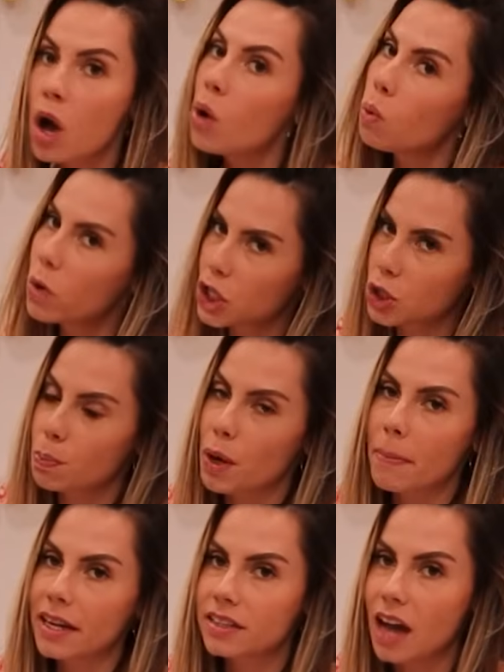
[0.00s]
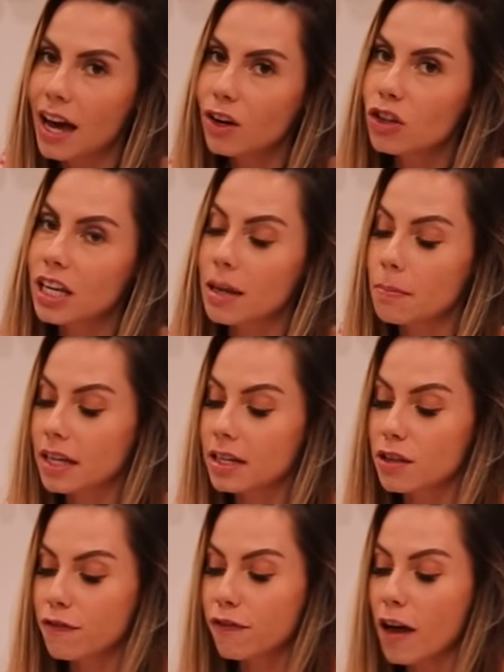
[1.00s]
we should put McDonald's in it because
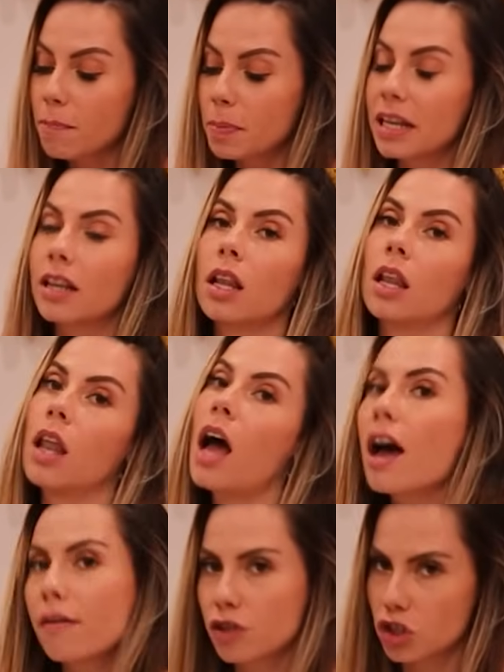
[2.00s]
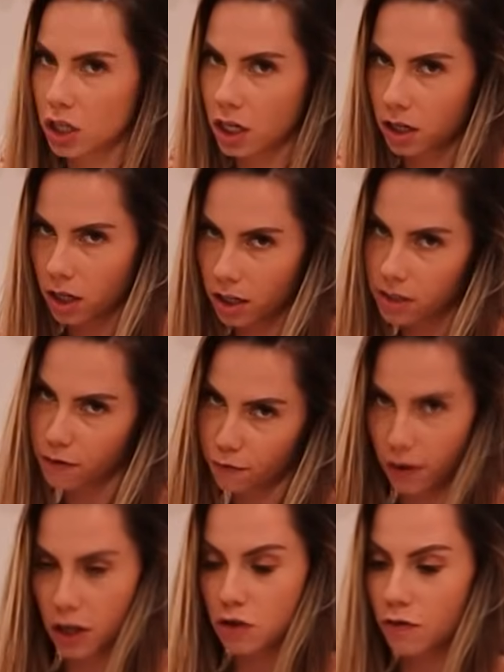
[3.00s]
Fluffy loves chicken nuggets and
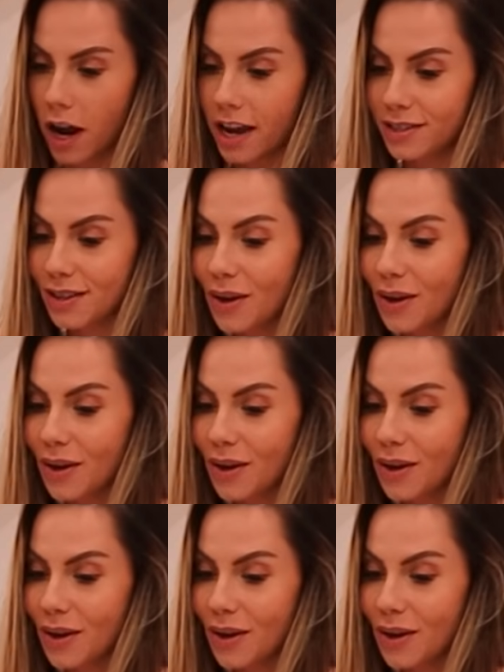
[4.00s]
french fries.